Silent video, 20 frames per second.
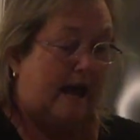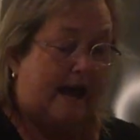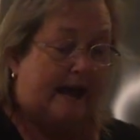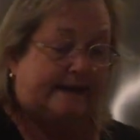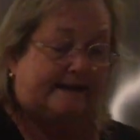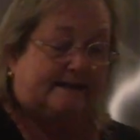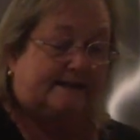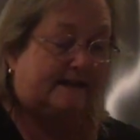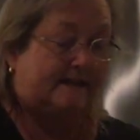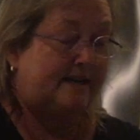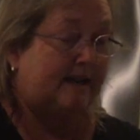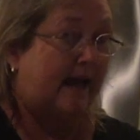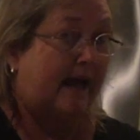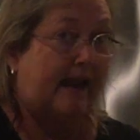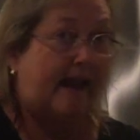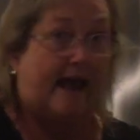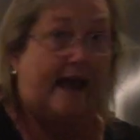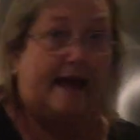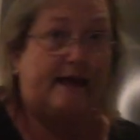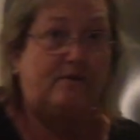I did
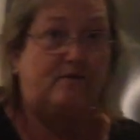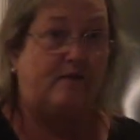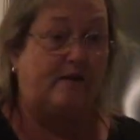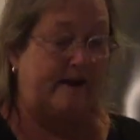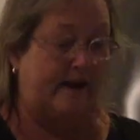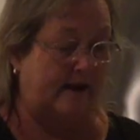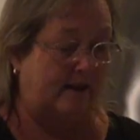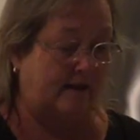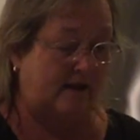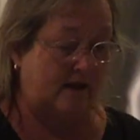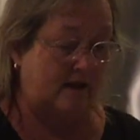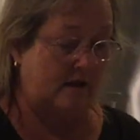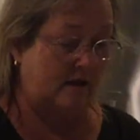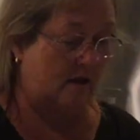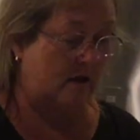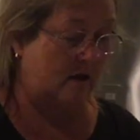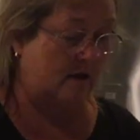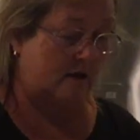not add vanilla